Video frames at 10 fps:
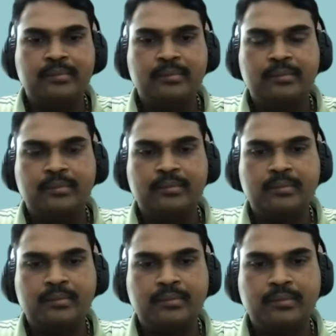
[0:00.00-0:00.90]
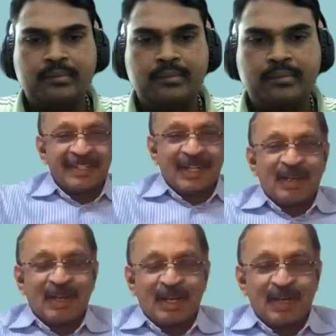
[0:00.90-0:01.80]
Well, I'm not a
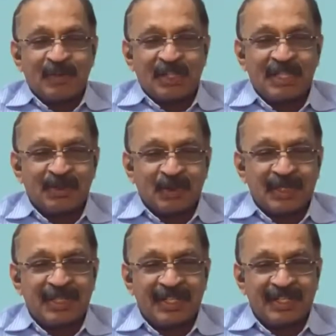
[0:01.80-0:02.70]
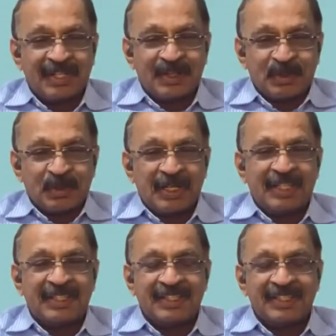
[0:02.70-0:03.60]
regular Avish. I was like Dr.
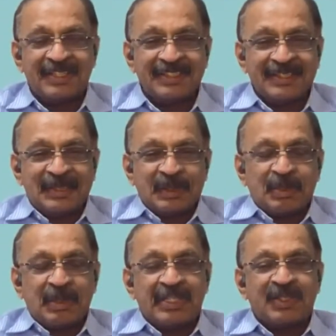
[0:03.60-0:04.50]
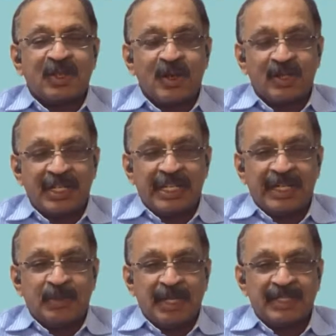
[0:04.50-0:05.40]
Murli there. but it's all on
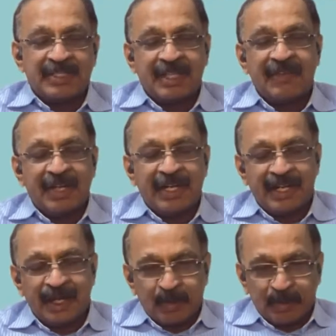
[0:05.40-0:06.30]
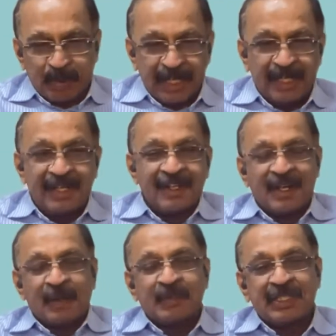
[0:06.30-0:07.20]
need base. Every time a pain
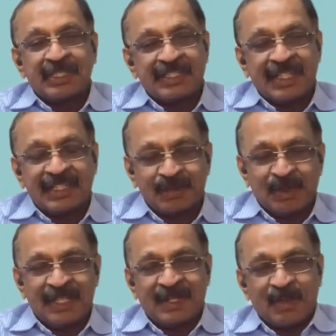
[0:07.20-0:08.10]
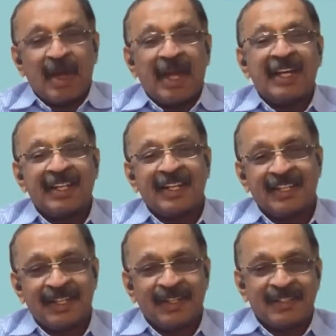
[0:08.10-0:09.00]
comes, it sends me a reminder, and
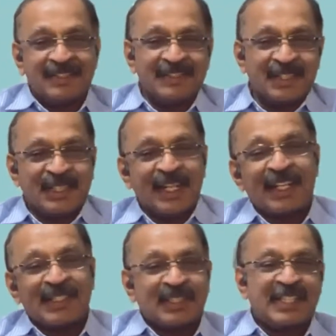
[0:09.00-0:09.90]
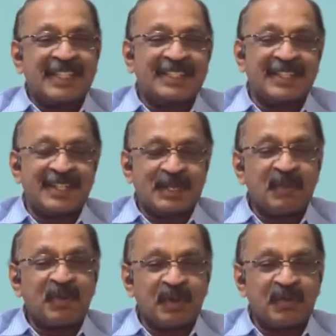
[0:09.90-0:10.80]
then there's an exercise regime
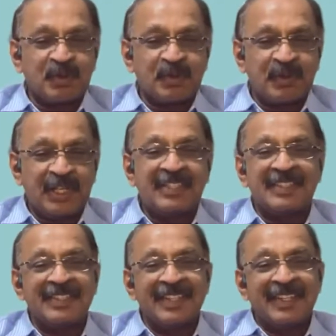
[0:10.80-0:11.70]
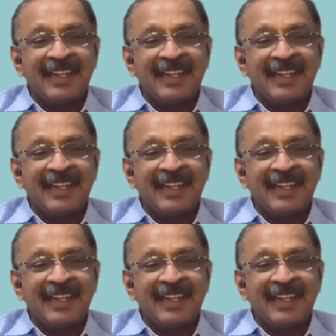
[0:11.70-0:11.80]
for a few weeks,